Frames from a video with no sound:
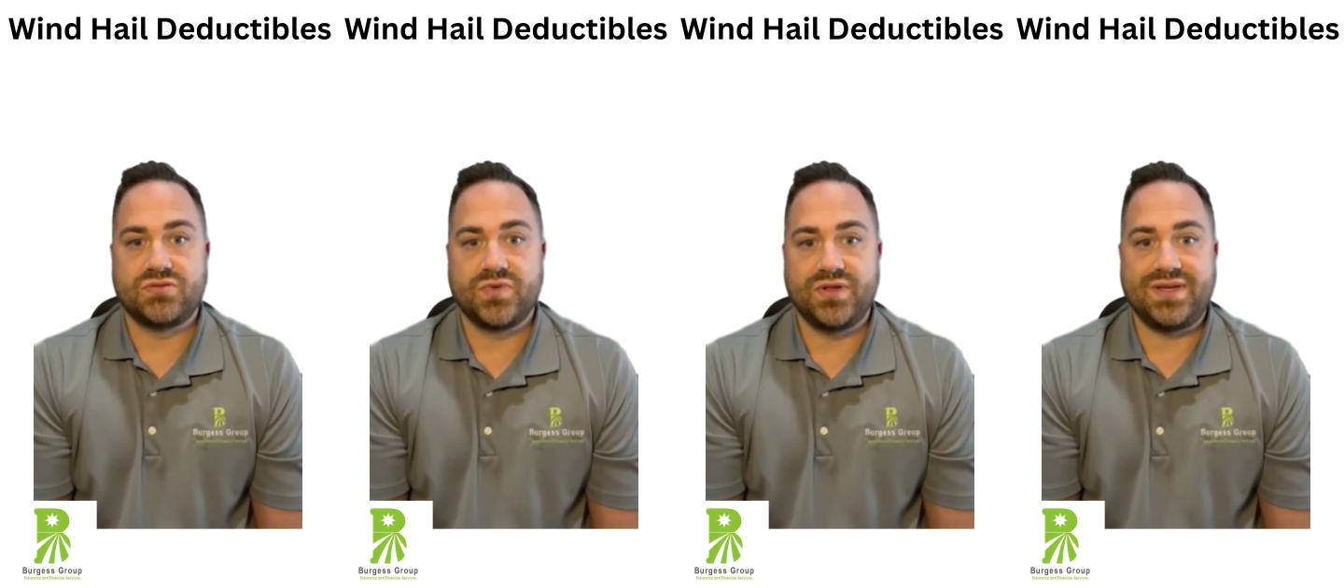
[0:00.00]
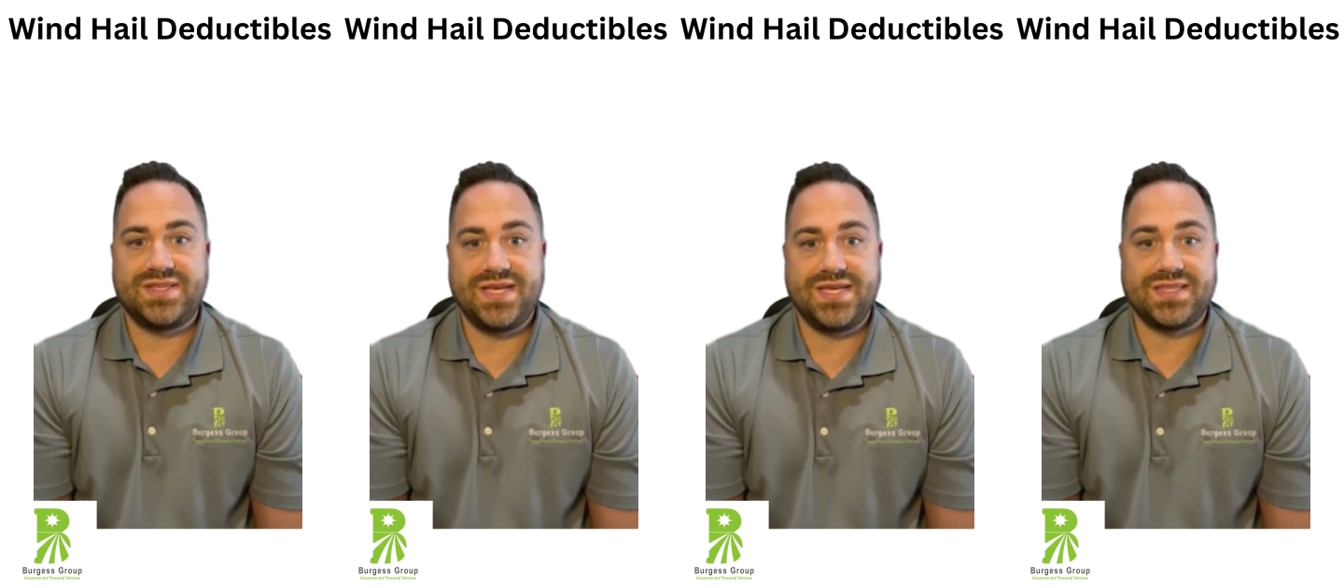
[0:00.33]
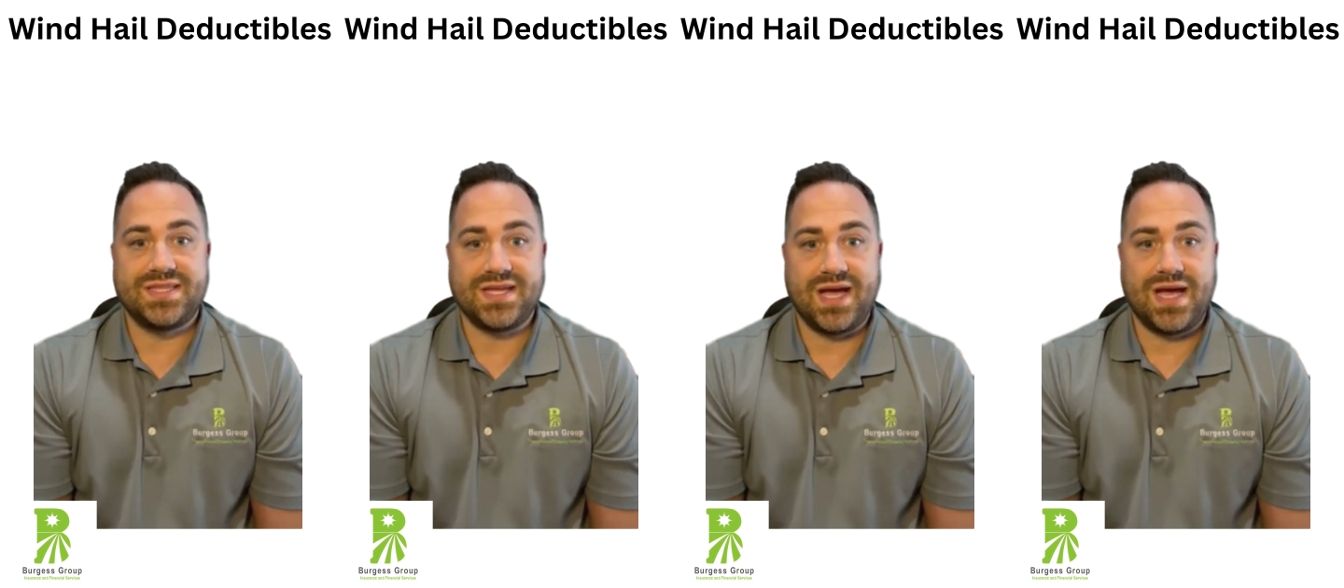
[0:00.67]
really take the
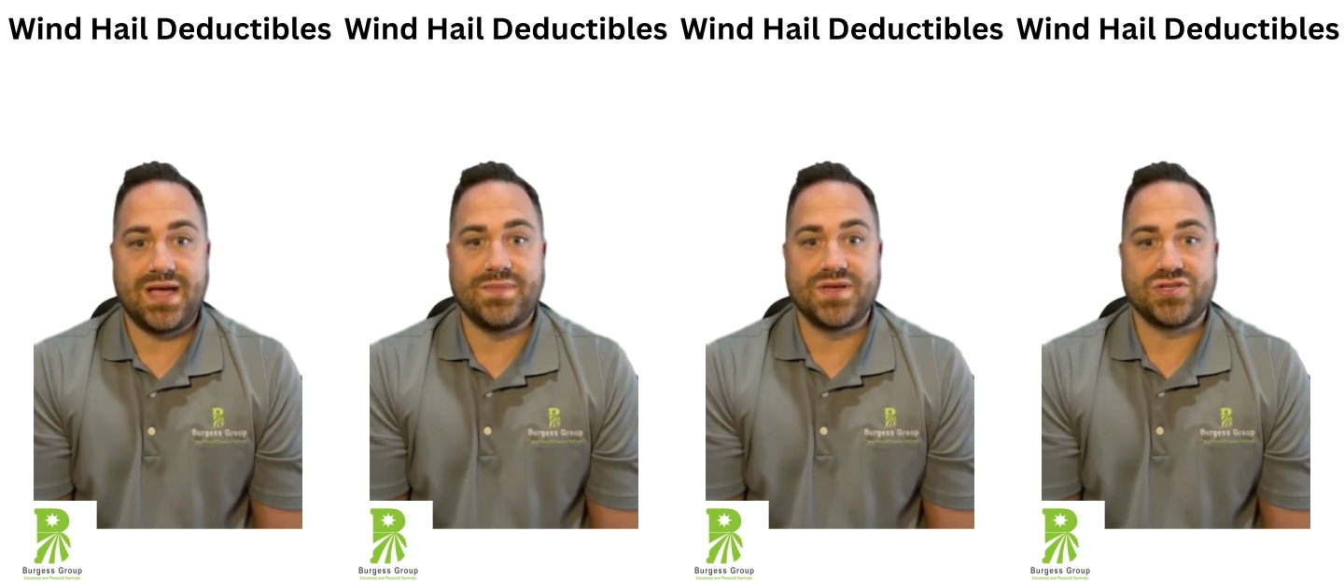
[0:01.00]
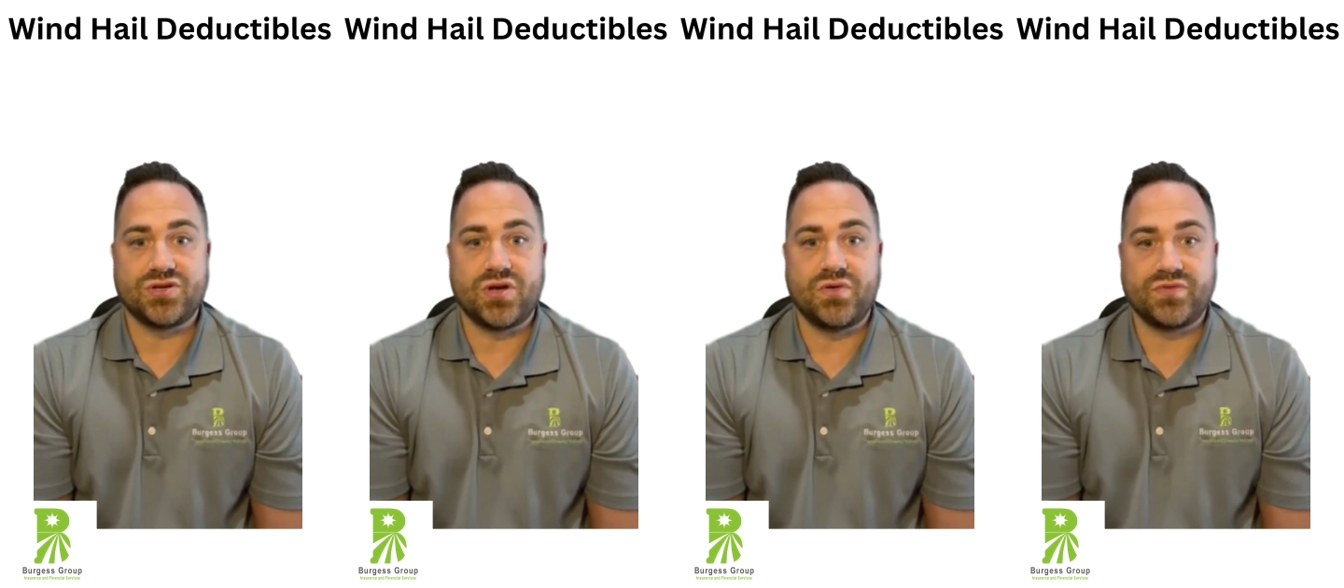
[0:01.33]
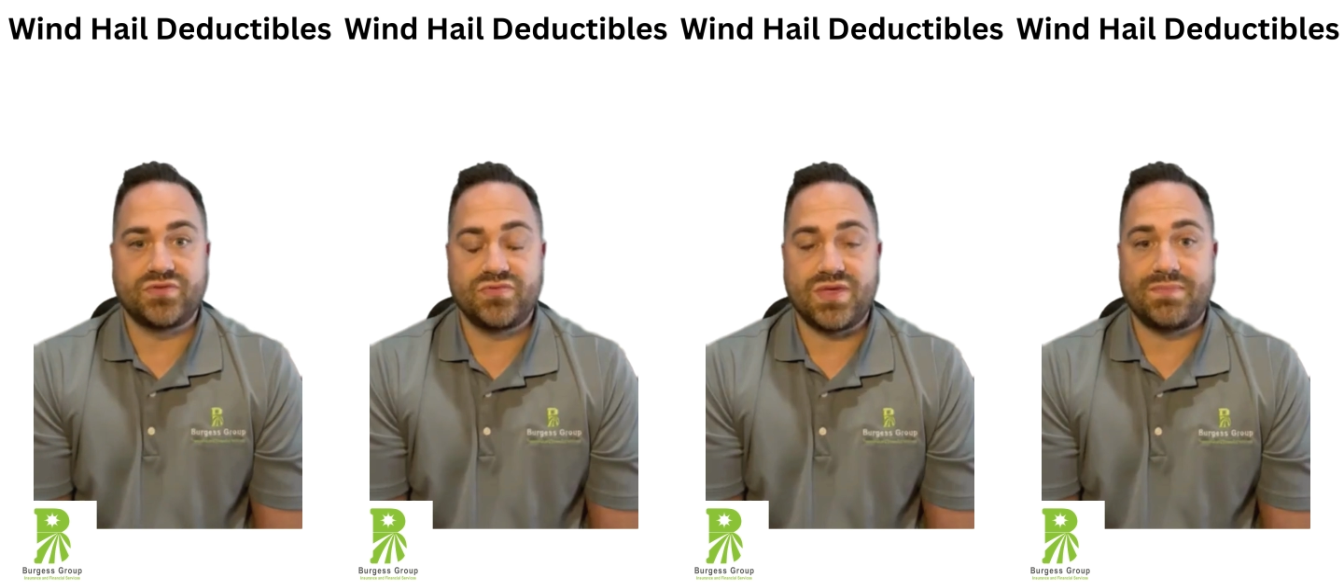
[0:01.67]
time as you're going
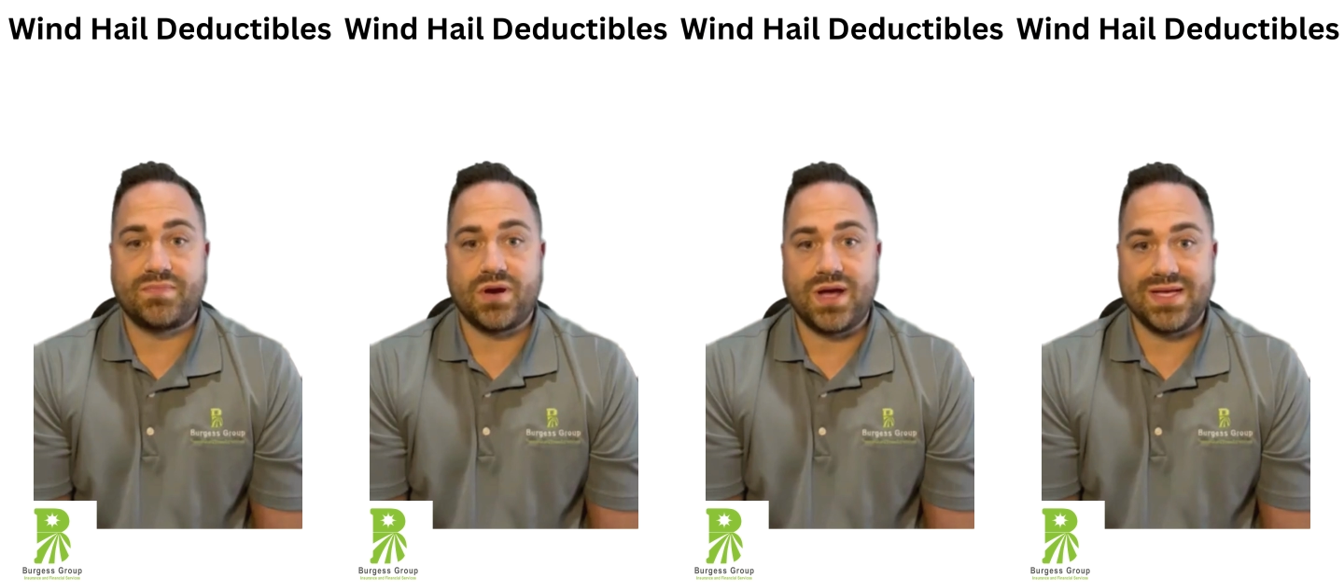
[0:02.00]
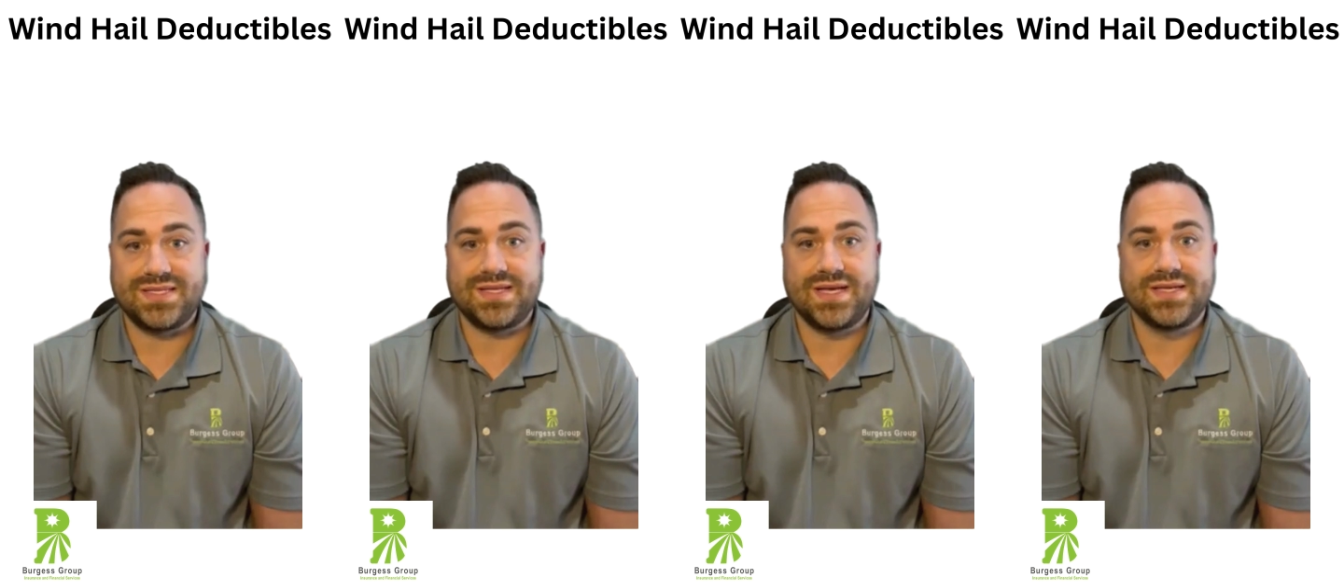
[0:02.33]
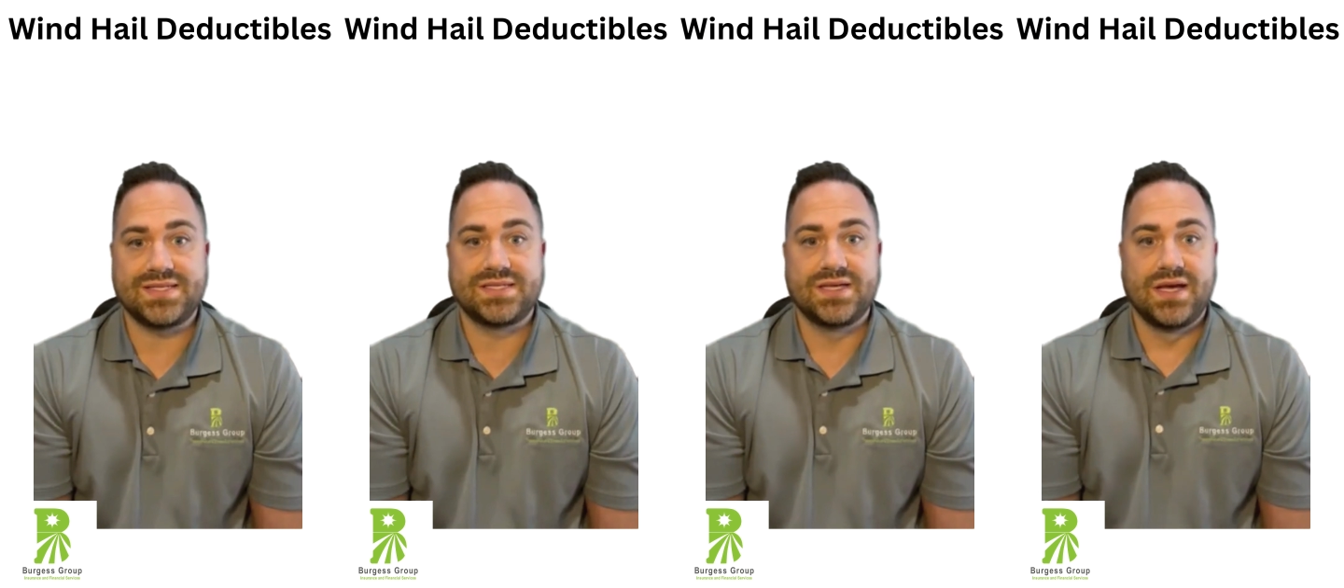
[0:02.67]
through that
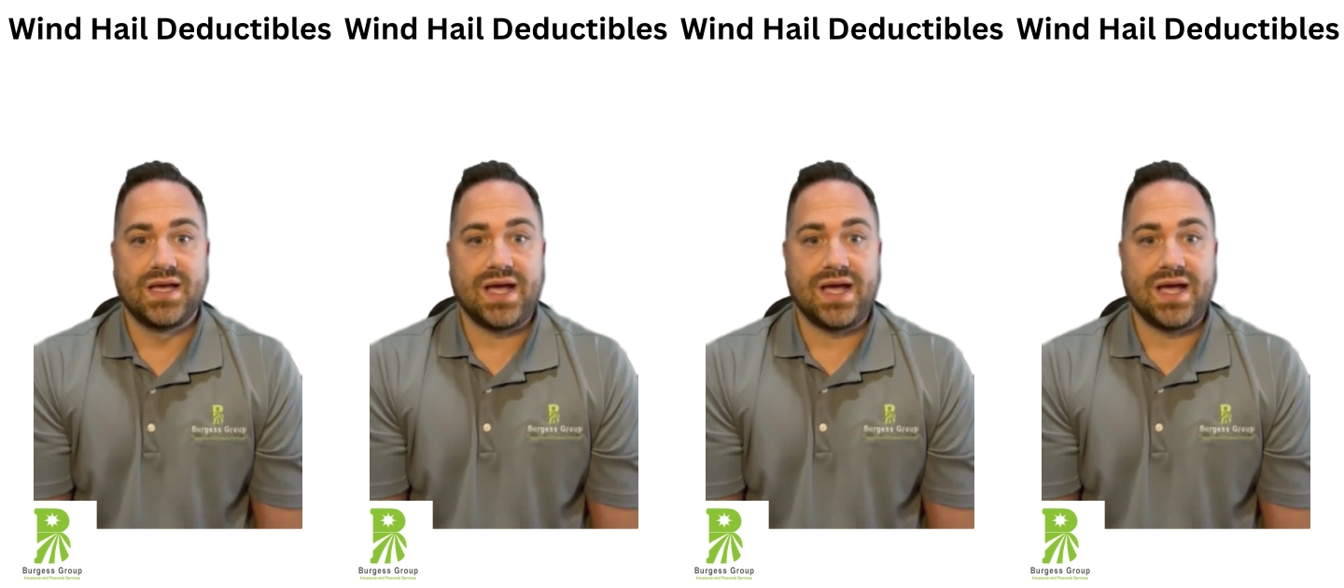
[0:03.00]
process,